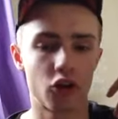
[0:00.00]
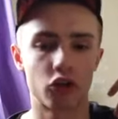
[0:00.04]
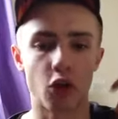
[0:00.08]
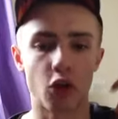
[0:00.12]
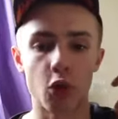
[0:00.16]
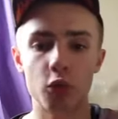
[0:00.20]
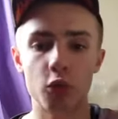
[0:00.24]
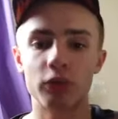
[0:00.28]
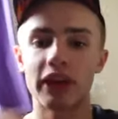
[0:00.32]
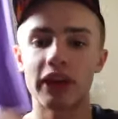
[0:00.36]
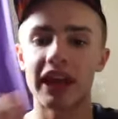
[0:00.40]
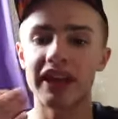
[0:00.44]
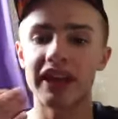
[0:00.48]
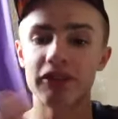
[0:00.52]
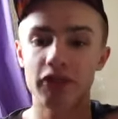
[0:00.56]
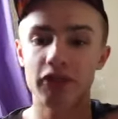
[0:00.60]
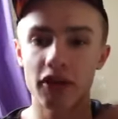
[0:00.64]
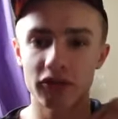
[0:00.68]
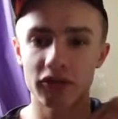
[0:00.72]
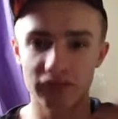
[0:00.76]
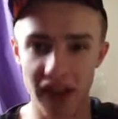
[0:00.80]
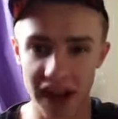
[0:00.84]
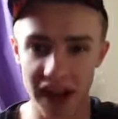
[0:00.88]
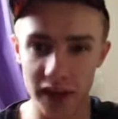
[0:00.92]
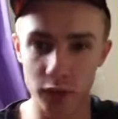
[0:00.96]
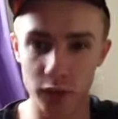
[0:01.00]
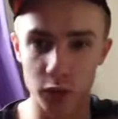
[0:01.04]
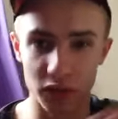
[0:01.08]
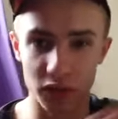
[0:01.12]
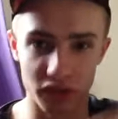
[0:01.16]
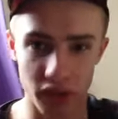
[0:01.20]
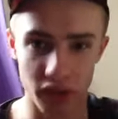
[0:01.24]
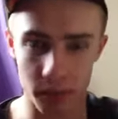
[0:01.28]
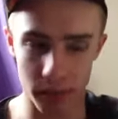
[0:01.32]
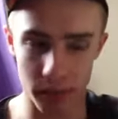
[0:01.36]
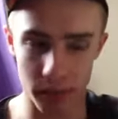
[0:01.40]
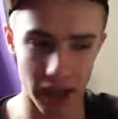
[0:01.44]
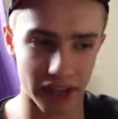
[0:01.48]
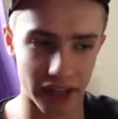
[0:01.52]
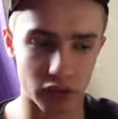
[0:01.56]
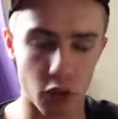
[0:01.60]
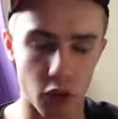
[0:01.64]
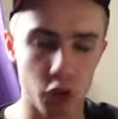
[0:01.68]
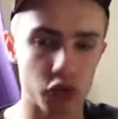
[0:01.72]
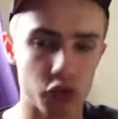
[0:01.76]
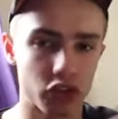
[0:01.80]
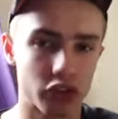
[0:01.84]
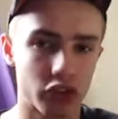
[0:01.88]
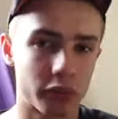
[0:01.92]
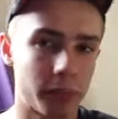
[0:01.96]
don't interact with the man,
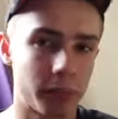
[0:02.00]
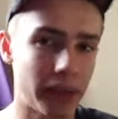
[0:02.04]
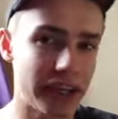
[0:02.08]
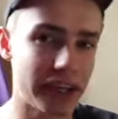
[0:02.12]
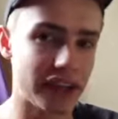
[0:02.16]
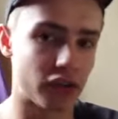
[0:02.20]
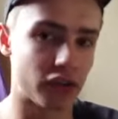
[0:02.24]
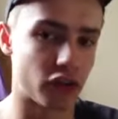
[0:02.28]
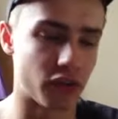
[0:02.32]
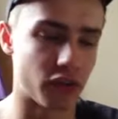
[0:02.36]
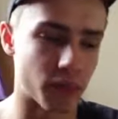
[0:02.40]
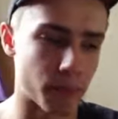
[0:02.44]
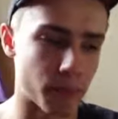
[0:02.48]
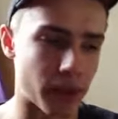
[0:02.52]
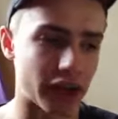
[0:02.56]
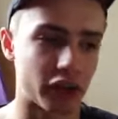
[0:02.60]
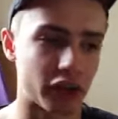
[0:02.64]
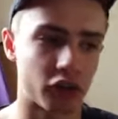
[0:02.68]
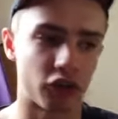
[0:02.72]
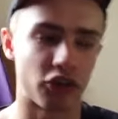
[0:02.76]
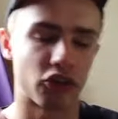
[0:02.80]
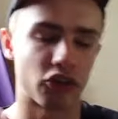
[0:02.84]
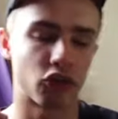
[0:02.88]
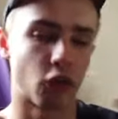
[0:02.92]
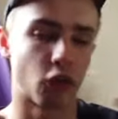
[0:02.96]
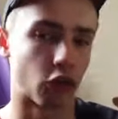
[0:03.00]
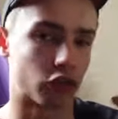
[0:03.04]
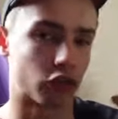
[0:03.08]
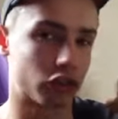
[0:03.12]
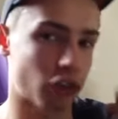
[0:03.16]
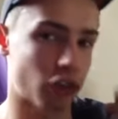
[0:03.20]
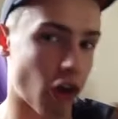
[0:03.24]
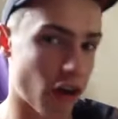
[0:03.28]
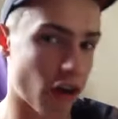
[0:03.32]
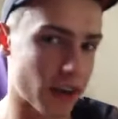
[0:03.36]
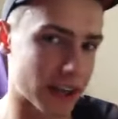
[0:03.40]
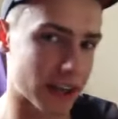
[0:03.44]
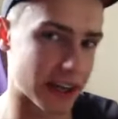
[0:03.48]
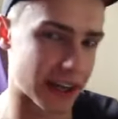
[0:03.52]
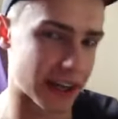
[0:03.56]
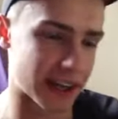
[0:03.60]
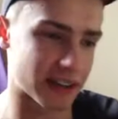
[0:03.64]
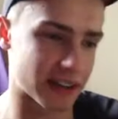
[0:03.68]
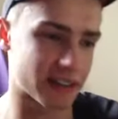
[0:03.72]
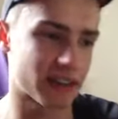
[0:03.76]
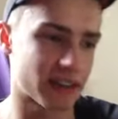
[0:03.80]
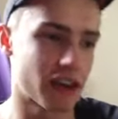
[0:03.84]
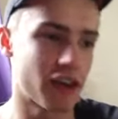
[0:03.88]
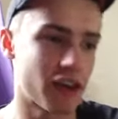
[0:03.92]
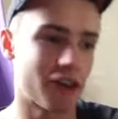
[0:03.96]
don't speak to the man, because it's not
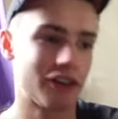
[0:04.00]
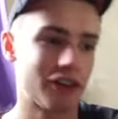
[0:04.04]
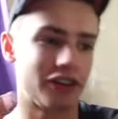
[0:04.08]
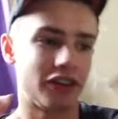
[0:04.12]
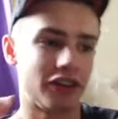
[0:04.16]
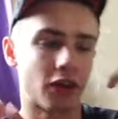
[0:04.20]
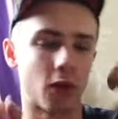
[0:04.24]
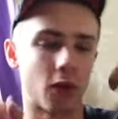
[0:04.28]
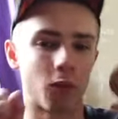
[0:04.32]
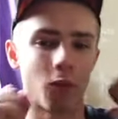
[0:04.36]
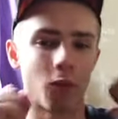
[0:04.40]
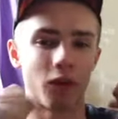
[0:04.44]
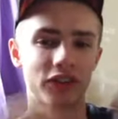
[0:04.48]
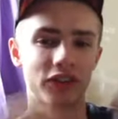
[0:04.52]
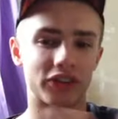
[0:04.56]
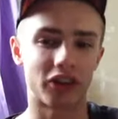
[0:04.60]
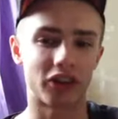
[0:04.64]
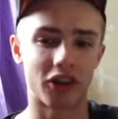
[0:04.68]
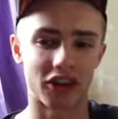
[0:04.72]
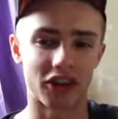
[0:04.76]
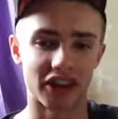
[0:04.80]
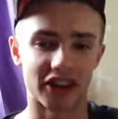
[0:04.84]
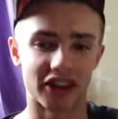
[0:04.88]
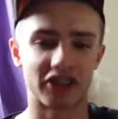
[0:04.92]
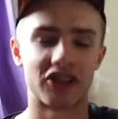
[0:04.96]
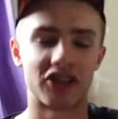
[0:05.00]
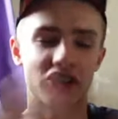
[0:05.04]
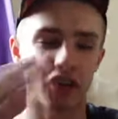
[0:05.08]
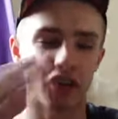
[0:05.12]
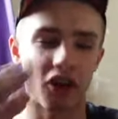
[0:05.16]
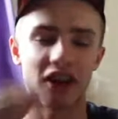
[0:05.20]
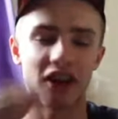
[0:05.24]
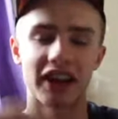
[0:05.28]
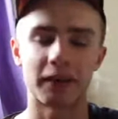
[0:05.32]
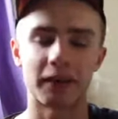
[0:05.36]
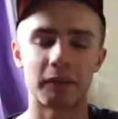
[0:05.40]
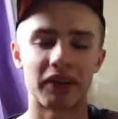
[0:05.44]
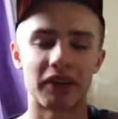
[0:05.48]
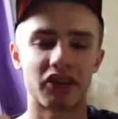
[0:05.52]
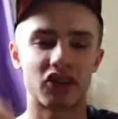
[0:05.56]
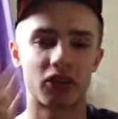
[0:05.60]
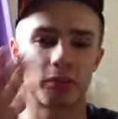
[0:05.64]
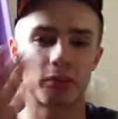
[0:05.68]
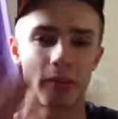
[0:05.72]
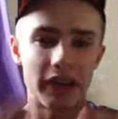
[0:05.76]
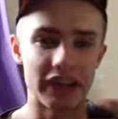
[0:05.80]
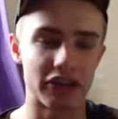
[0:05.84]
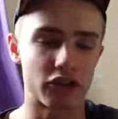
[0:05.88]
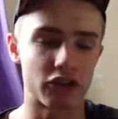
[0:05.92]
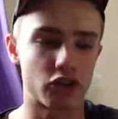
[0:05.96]
dialect. You don't want dialect and
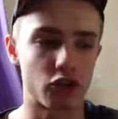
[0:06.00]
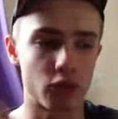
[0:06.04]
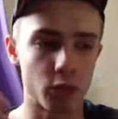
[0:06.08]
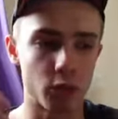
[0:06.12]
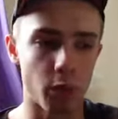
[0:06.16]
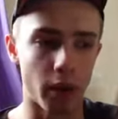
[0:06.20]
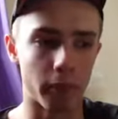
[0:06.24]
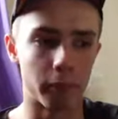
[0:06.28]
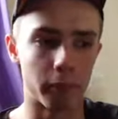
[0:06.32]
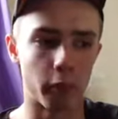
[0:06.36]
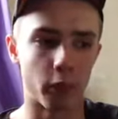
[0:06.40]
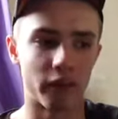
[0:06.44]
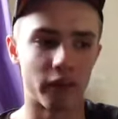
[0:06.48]
speech. You want